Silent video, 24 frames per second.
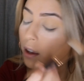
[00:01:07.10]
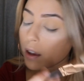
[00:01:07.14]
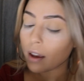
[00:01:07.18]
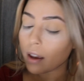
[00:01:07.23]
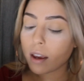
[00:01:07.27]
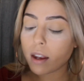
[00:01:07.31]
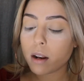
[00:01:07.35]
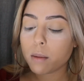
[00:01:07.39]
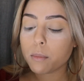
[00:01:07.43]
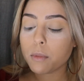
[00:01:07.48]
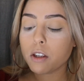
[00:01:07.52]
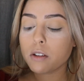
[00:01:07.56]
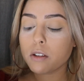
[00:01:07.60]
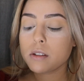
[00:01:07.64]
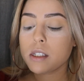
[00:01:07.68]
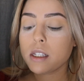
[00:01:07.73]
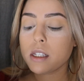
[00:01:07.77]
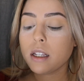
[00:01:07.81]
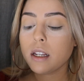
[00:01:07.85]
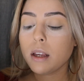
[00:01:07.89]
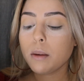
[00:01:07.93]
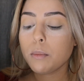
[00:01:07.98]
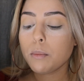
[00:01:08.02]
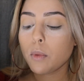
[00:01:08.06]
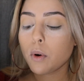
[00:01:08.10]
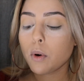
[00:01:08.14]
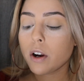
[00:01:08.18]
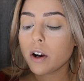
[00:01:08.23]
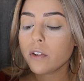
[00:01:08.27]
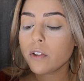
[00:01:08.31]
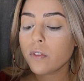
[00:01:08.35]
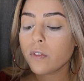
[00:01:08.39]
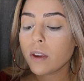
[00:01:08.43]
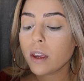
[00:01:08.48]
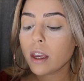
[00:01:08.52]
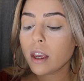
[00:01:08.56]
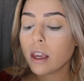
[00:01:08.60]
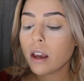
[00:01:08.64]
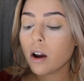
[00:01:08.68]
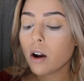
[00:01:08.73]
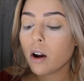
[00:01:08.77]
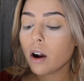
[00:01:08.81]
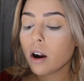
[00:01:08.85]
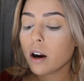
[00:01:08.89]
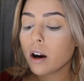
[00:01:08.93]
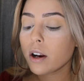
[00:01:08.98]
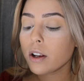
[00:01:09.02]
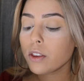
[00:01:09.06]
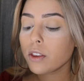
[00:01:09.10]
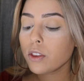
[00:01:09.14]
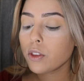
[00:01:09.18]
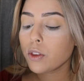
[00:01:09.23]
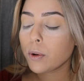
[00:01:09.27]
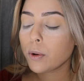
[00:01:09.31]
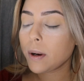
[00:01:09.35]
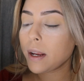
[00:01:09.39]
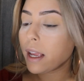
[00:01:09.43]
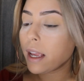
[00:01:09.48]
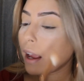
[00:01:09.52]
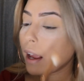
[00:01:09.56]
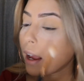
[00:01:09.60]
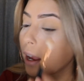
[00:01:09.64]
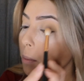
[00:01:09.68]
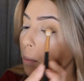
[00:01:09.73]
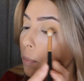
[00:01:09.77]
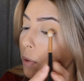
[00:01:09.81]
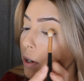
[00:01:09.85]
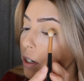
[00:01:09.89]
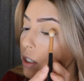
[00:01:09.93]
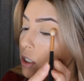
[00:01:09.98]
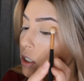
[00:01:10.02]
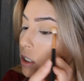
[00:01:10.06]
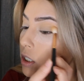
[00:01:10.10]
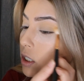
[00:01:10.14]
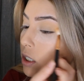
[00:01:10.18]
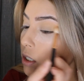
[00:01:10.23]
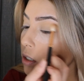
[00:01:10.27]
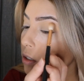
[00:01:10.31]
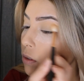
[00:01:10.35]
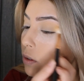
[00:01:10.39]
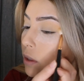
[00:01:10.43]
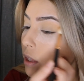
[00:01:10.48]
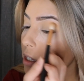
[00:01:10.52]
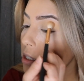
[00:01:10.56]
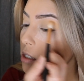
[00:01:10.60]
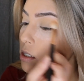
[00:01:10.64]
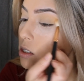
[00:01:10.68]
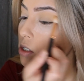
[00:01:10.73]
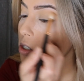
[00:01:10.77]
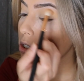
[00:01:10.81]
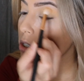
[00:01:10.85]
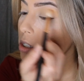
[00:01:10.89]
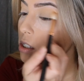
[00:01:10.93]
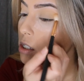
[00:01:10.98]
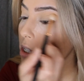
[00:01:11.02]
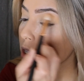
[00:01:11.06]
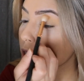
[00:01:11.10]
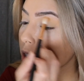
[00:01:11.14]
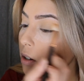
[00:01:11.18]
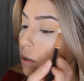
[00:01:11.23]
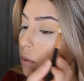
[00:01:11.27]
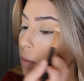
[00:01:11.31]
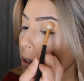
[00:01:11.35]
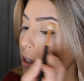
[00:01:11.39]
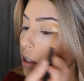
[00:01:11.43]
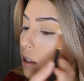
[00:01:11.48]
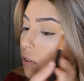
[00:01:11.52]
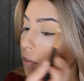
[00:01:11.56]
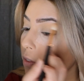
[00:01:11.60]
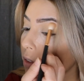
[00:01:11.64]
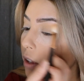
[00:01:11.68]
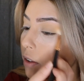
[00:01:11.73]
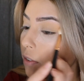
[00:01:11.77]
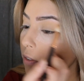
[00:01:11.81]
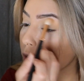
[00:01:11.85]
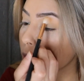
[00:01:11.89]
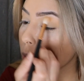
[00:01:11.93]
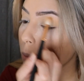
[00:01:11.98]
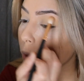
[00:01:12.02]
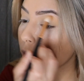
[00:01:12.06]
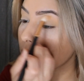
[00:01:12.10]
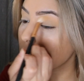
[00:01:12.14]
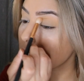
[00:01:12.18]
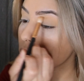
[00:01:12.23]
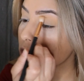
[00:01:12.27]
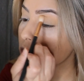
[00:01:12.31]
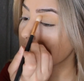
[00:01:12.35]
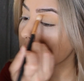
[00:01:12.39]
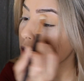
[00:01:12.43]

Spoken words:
And I'm using a Morphe R38 brush to do this, just like a really fluffy brush.